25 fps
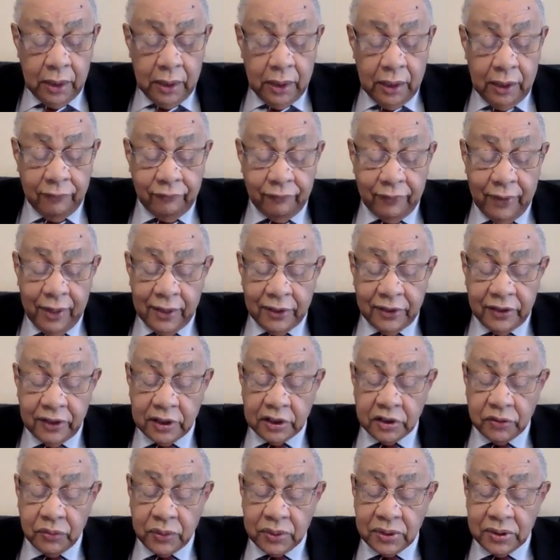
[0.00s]
If
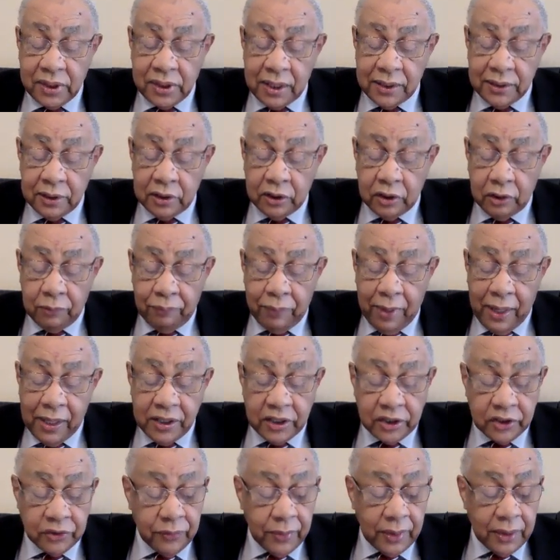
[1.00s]
ethics were sent into
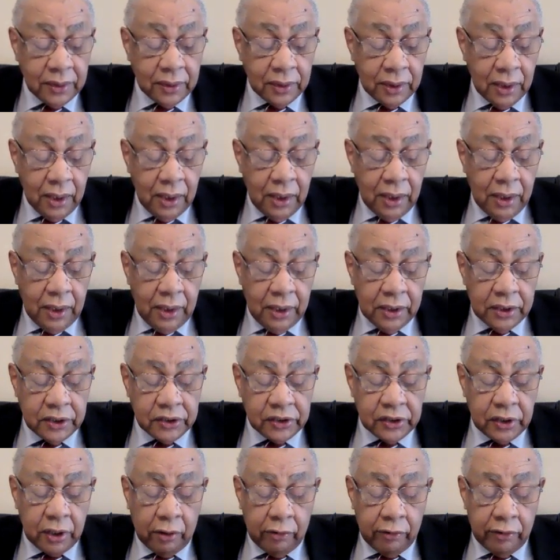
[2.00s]
banishment,
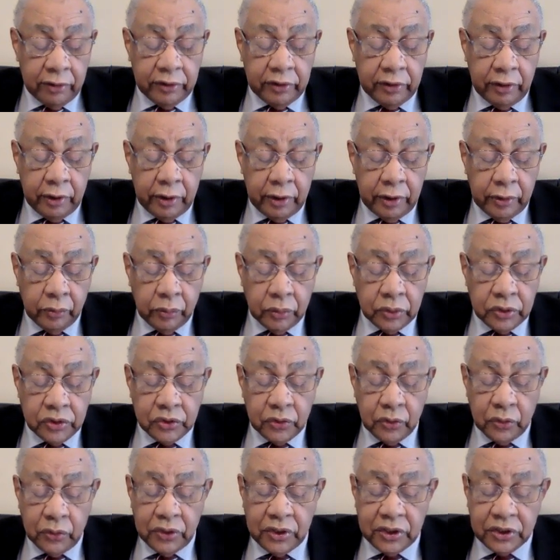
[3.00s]
its territory would
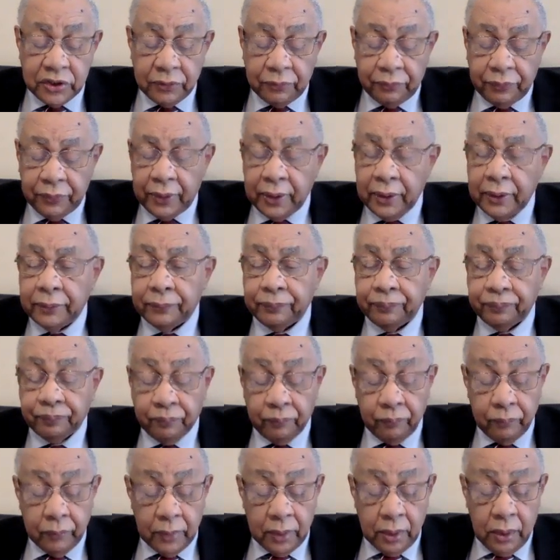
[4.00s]
soon disappear.
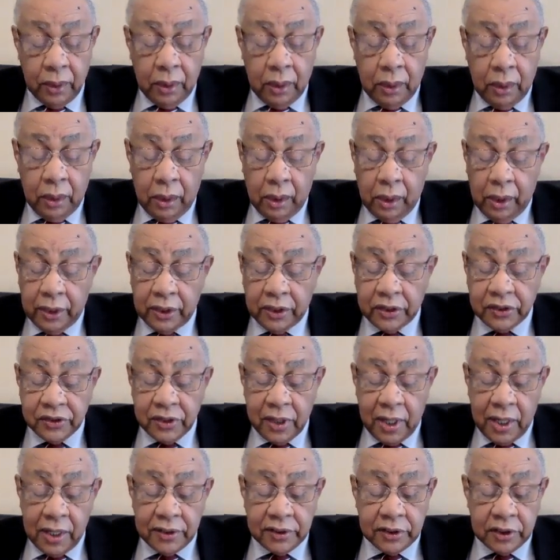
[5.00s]
Other
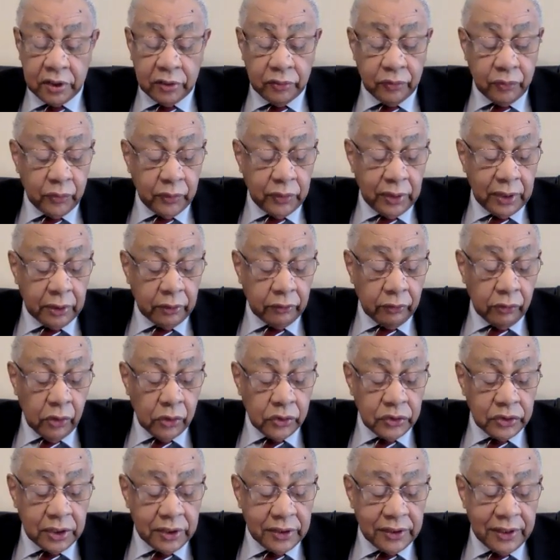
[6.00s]
sciences would
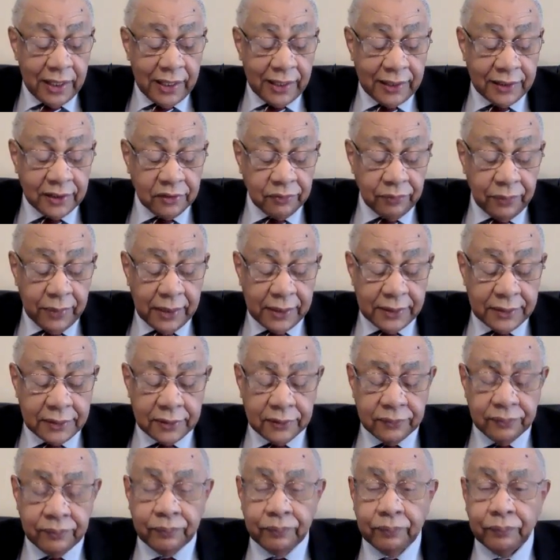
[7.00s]
encroach and take its place.